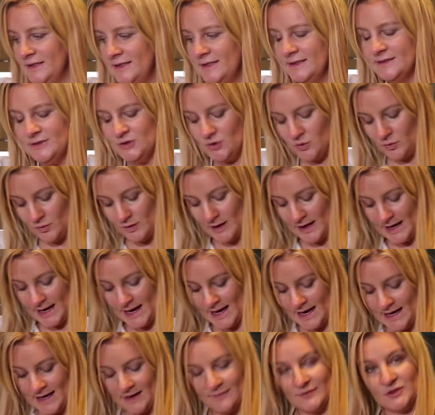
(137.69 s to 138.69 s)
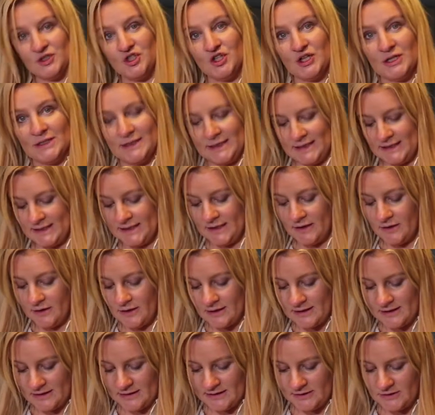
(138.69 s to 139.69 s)
So I have a chili here
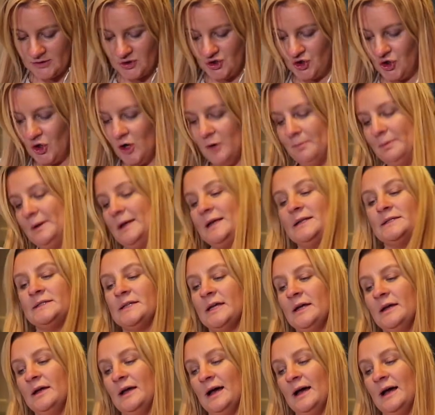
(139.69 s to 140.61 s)
and I need to chop it.